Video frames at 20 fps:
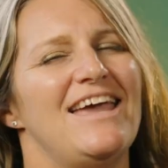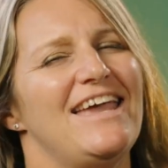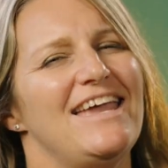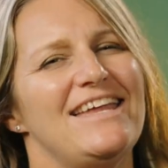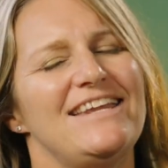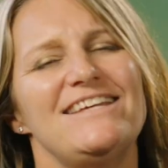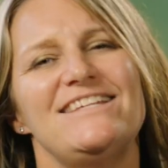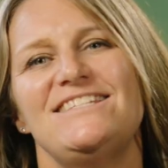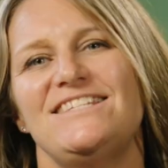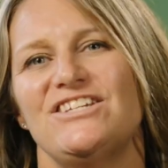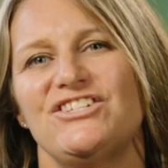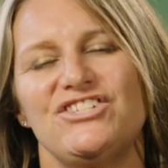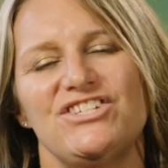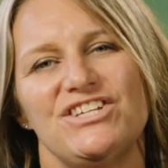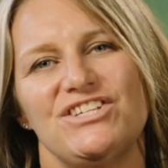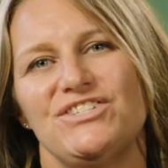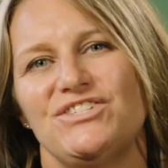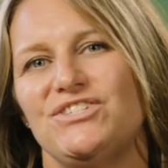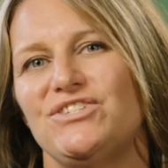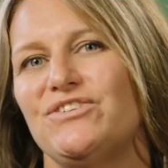In
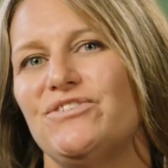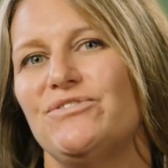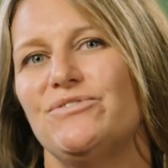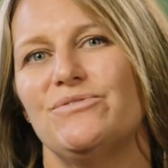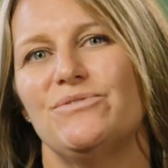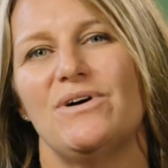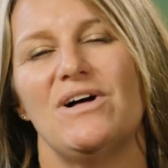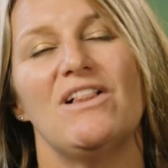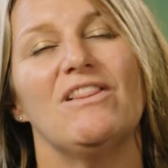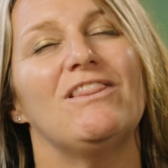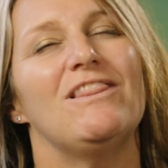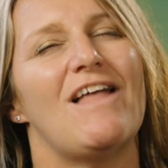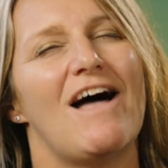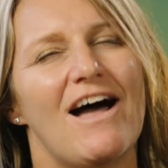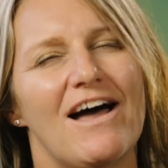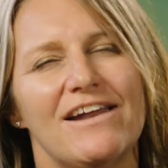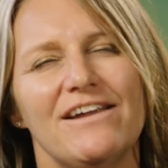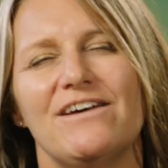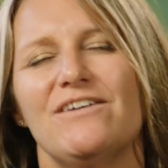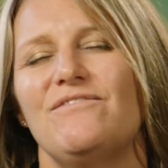addition to a
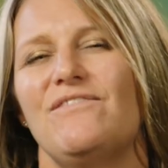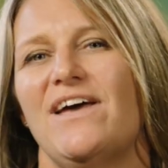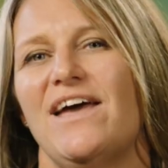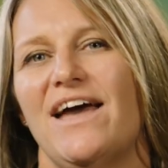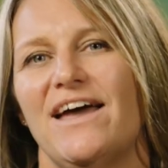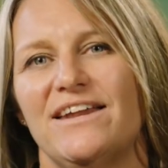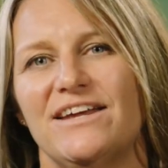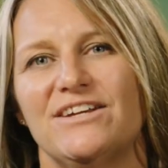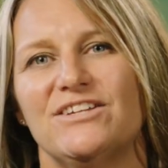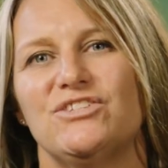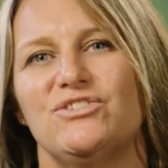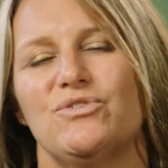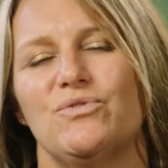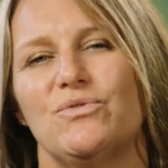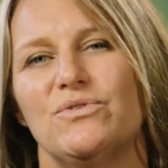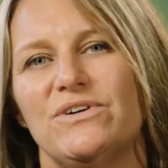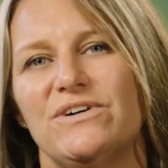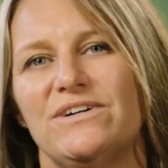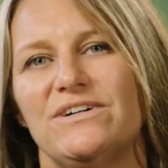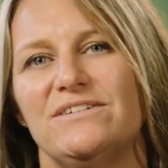lot of
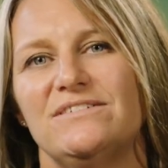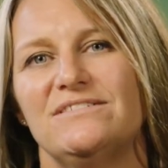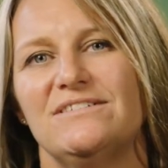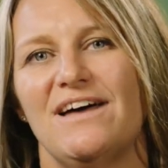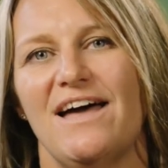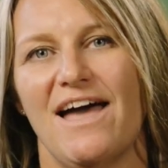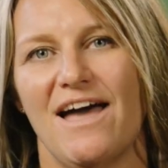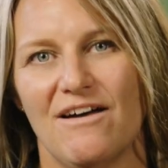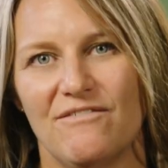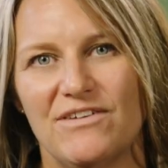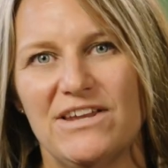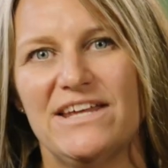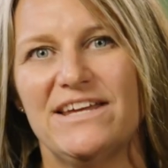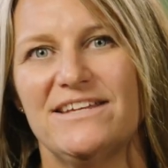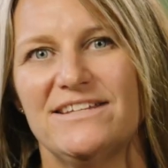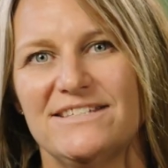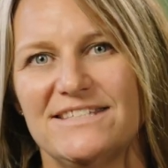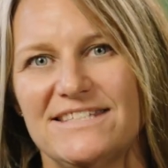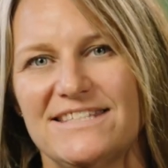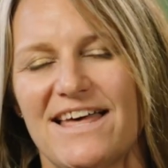anecdotal
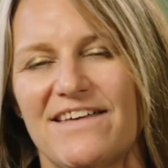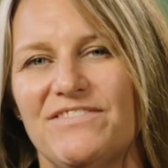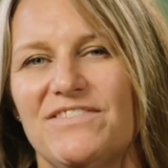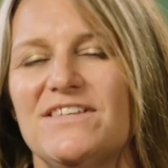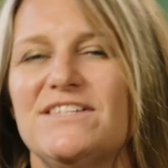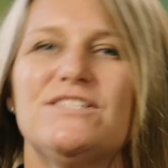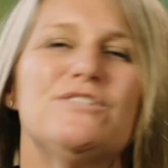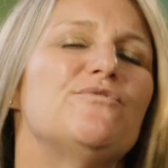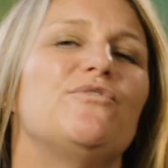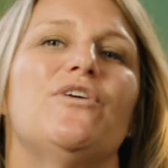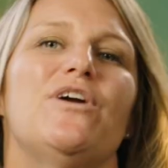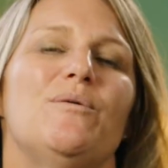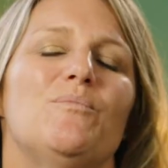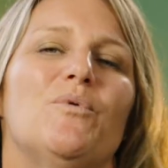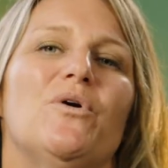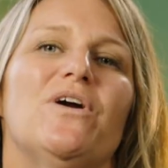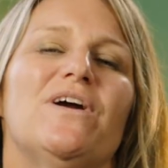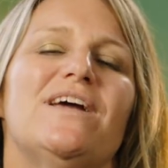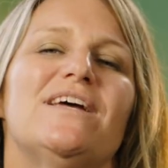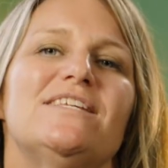evidence that this
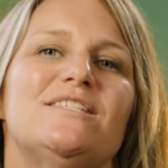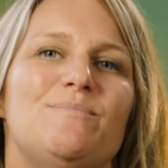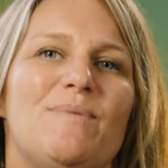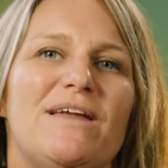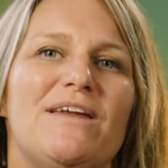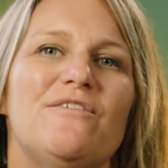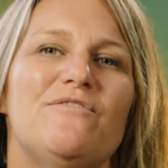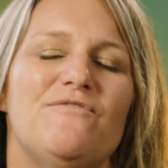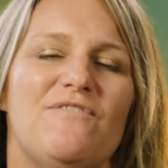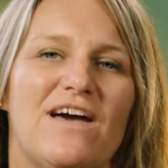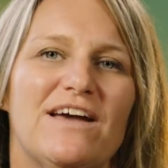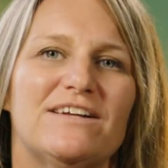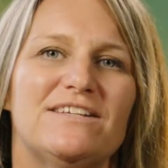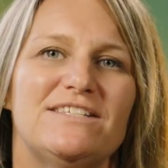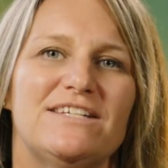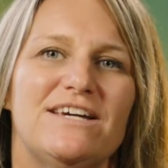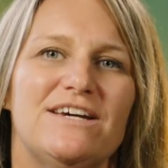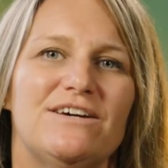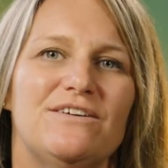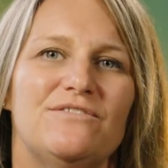framework has been
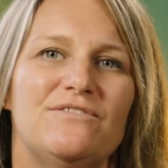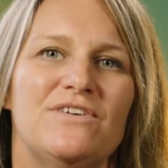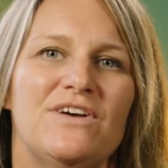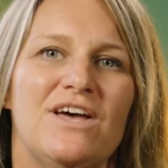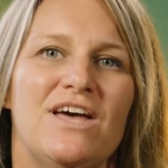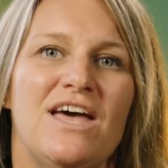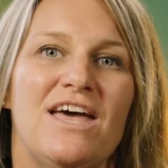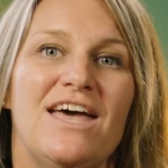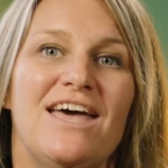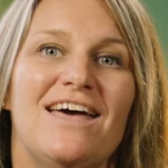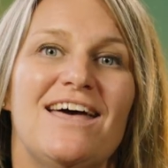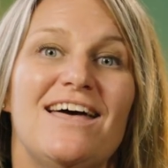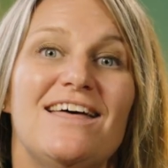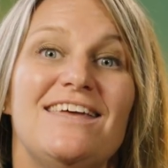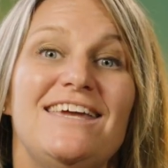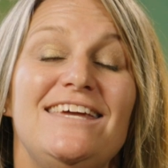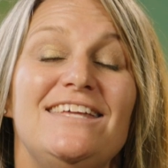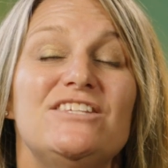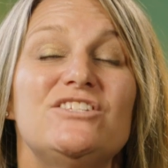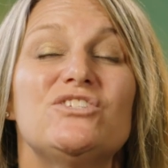effective,
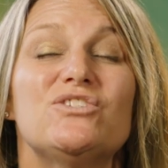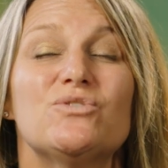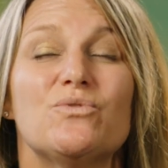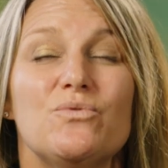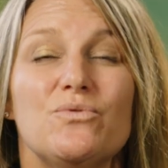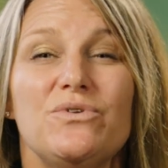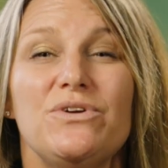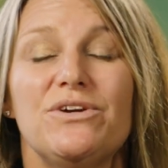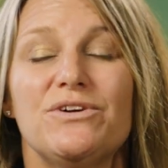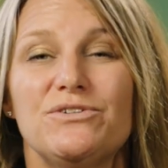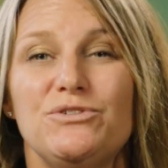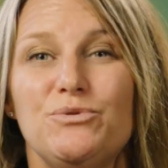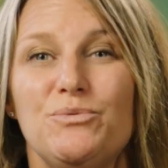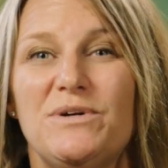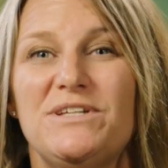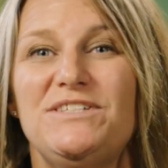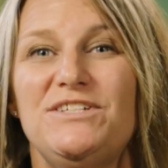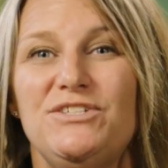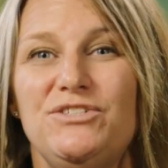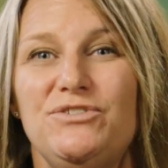in school year
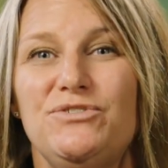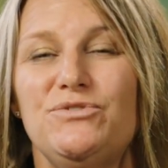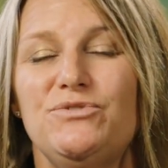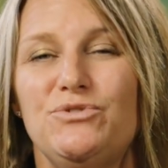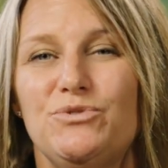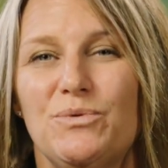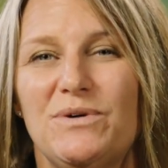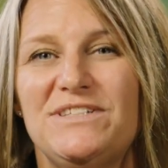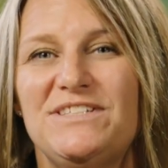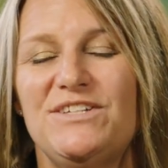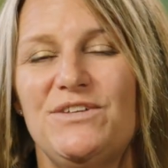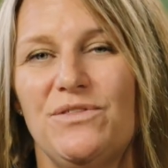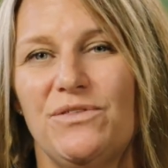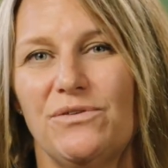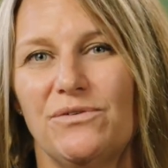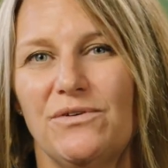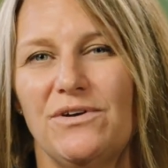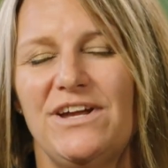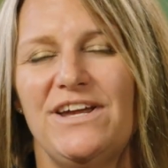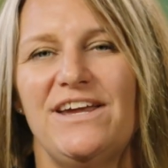
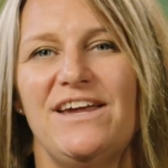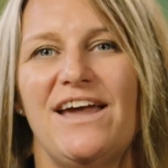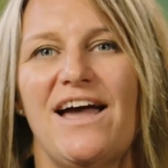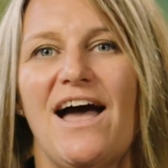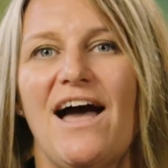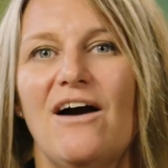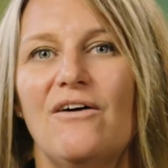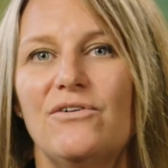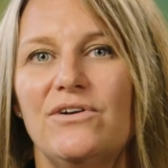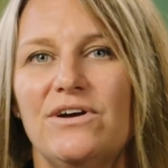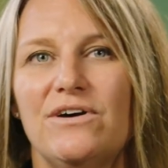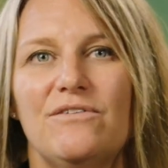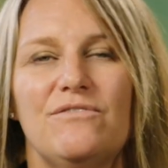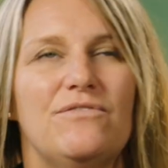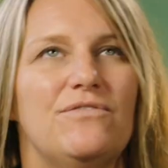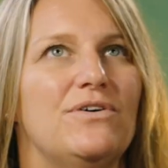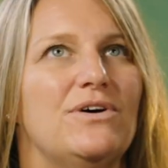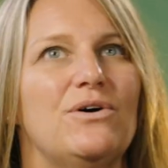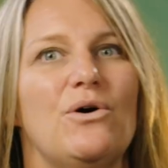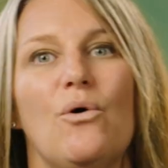22-23, out
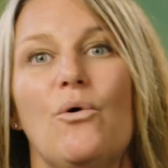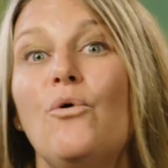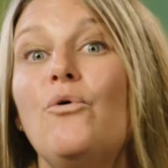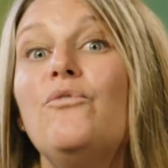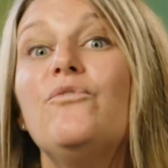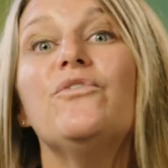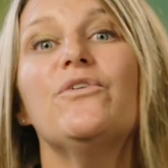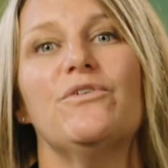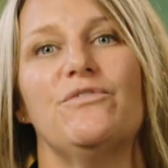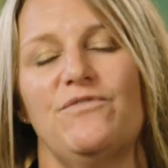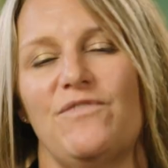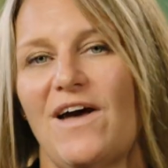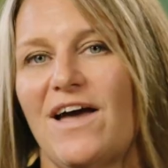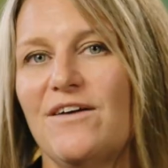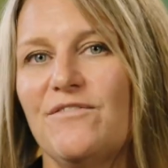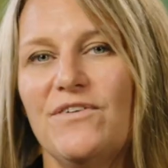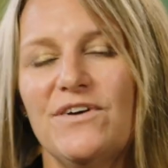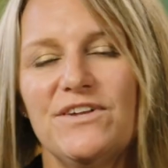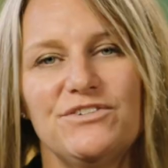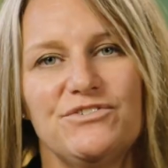of over
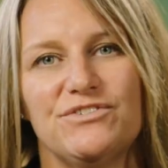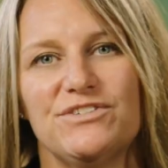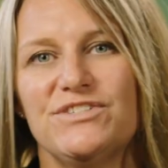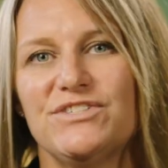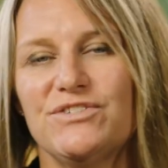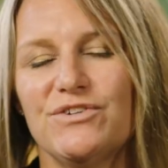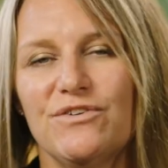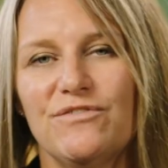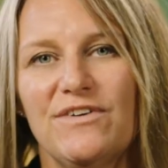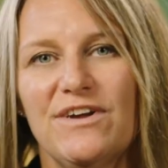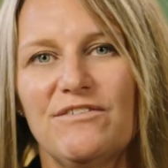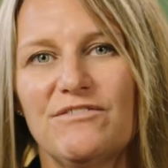500 survey